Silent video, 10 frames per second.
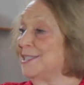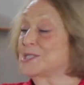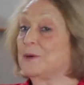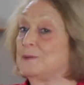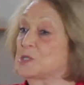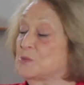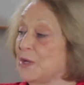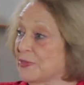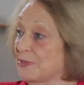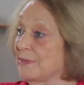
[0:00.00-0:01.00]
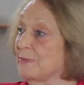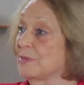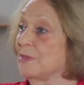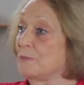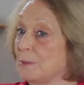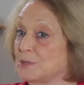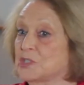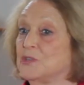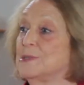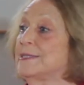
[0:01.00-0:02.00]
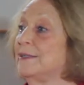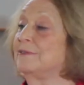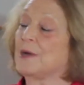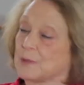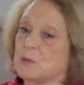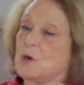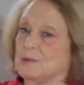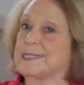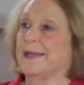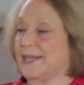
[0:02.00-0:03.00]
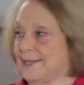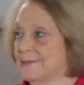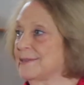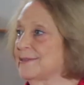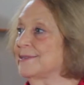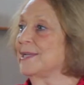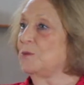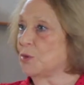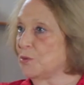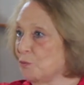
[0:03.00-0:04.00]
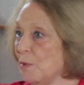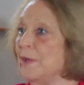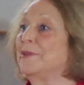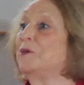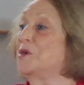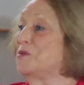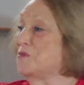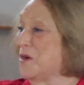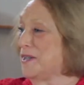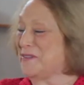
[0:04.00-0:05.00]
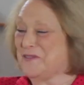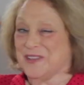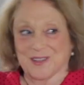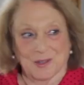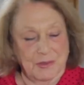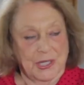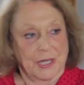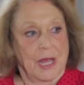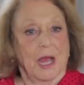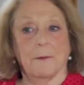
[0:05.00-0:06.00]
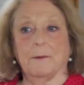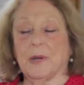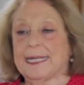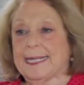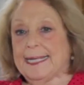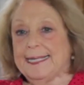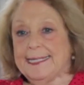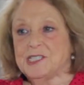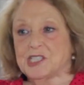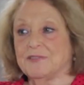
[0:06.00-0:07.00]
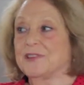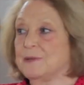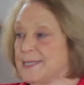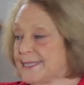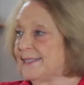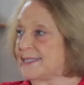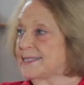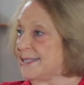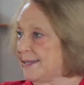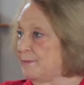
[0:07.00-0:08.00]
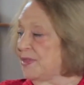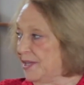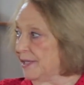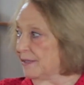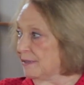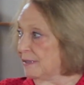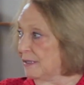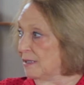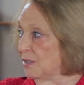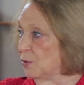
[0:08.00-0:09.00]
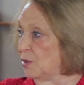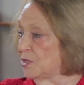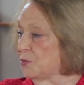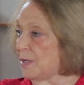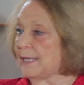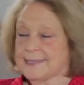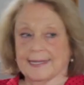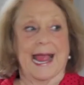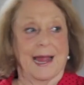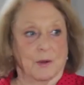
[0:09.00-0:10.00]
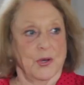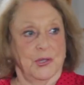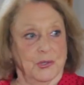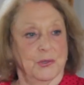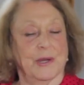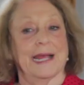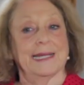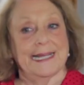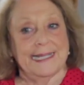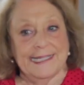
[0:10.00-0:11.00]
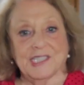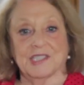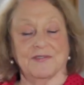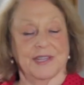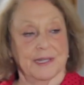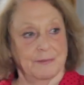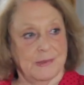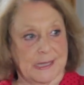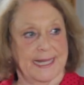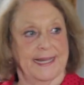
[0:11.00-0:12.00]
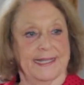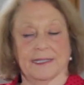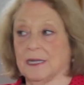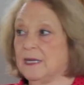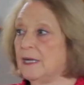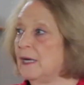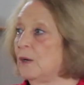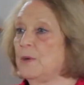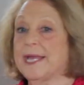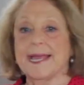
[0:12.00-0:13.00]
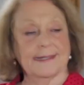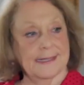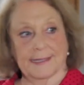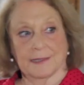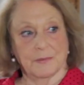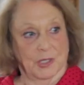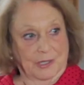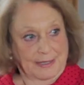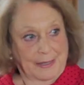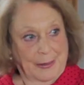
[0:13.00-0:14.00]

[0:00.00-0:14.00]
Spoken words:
So I was with the publishers of, well, I won't say the houses because they wouldn't want it filmed. But each of them said the same thing, which I said, how are you? And each of them said, we can't sell a book.